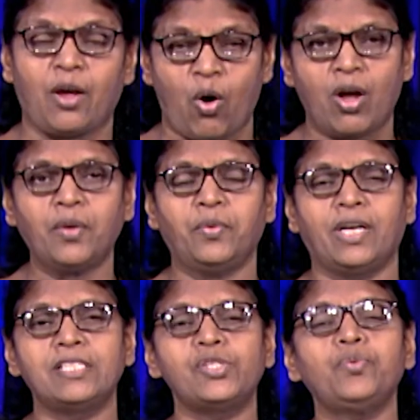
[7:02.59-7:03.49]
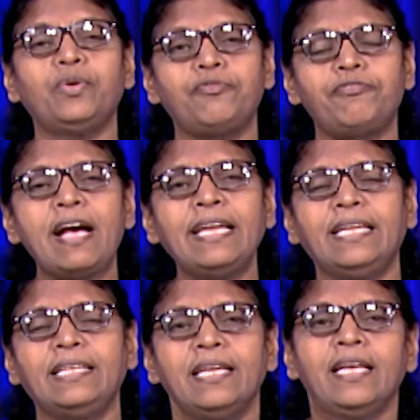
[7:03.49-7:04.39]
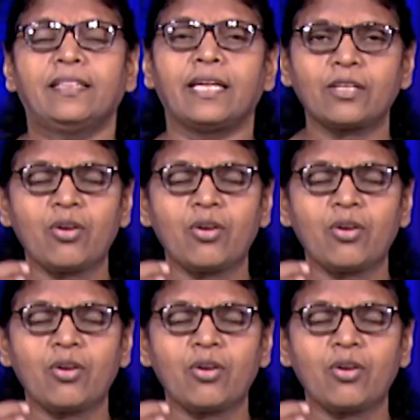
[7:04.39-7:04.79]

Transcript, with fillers: onwards, you will find that